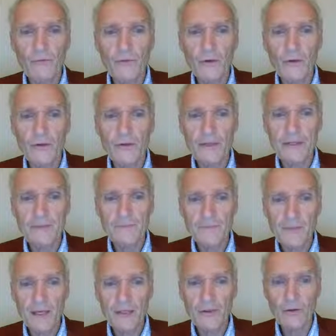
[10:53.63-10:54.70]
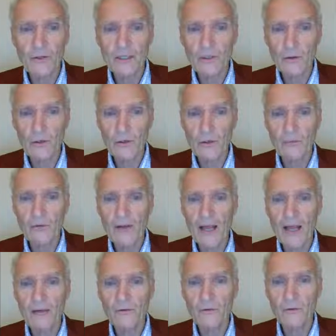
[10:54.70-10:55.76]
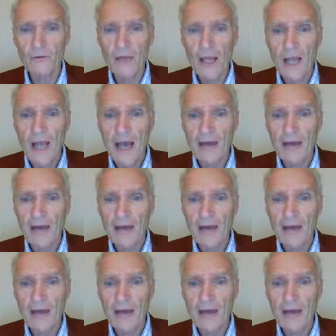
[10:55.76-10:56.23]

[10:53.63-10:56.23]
difficulty under these circumstances.